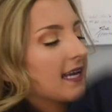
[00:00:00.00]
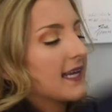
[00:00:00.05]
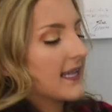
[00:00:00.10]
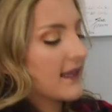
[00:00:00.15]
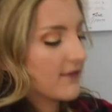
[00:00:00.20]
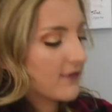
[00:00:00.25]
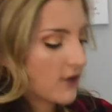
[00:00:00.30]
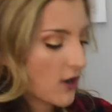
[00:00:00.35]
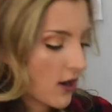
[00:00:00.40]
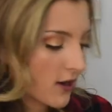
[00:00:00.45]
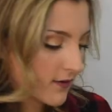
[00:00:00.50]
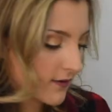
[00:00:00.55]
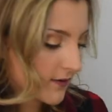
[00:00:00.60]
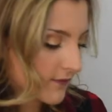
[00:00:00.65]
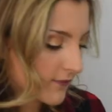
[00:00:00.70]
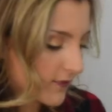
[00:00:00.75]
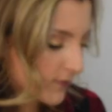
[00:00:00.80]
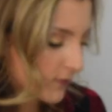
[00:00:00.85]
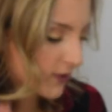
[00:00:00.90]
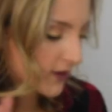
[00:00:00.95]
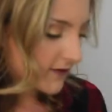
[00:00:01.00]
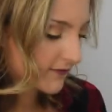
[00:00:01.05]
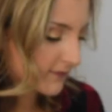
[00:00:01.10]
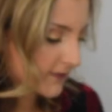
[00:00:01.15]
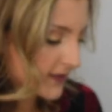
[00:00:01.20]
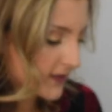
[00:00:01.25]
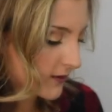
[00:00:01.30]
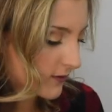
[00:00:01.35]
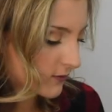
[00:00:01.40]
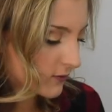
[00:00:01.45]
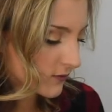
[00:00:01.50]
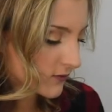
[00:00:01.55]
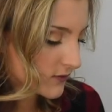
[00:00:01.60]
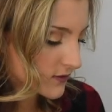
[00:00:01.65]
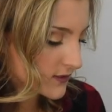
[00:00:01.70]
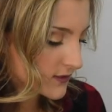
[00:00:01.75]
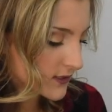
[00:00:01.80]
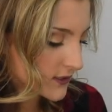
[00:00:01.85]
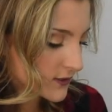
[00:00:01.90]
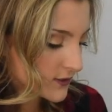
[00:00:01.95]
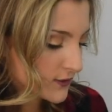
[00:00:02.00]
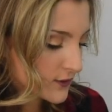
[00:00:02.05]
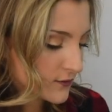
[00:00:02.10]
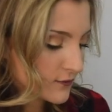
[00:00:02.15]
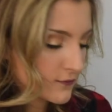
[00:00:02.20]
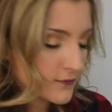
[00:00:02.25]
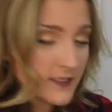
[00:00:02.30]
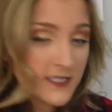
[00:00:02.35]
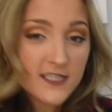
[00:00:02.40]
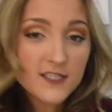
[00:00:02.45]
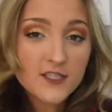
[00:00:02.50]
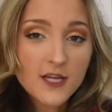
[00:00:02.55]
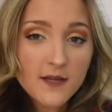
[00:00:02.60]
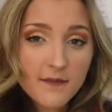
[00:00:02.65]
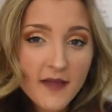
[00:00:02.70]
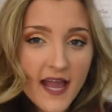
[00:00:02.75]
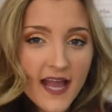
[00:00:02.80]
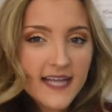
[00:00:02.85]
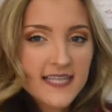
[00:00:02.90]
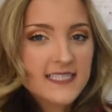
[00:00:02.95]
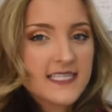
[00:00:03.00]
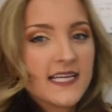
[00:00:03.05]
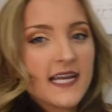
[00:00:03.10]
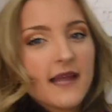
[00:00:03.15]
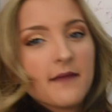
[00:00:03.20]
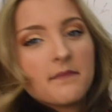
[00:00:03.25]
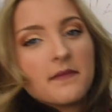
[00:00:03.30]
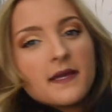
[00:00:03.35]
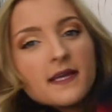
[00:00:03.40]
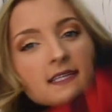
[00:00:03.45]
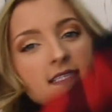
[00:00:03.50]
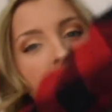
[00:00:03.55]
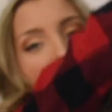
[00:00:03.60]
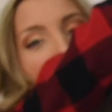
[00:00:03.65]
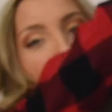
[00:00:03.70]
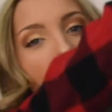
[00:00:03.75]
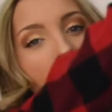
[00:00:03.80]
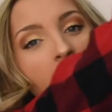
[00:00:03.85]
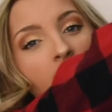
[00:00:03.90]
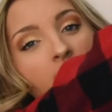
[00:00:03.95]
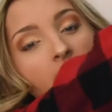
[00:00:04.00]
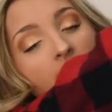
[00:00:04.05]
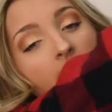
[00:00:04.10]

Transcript: get a gift card from one of my uncles to TJ Maxx and I picked up